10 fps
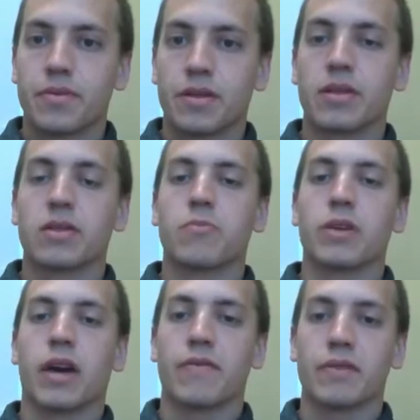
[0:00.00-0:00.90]
then we
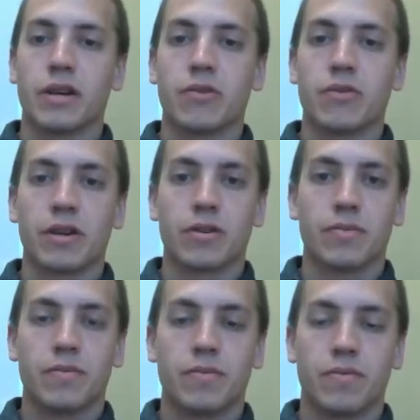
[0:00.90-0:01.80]
have the narrator,
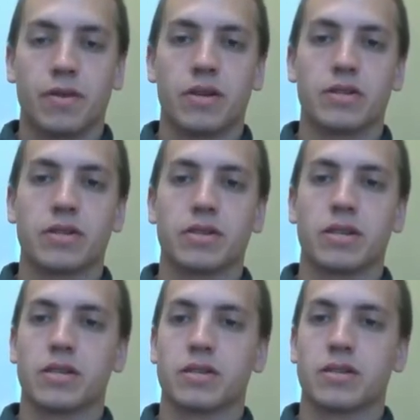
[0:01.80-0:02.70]
and she
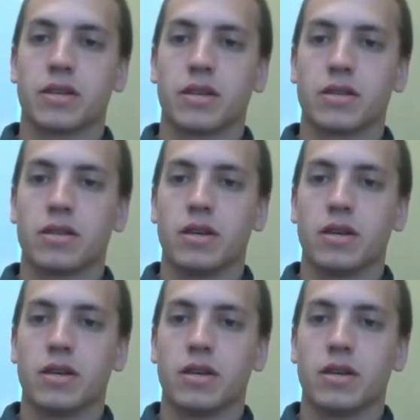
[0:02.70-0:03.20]
says that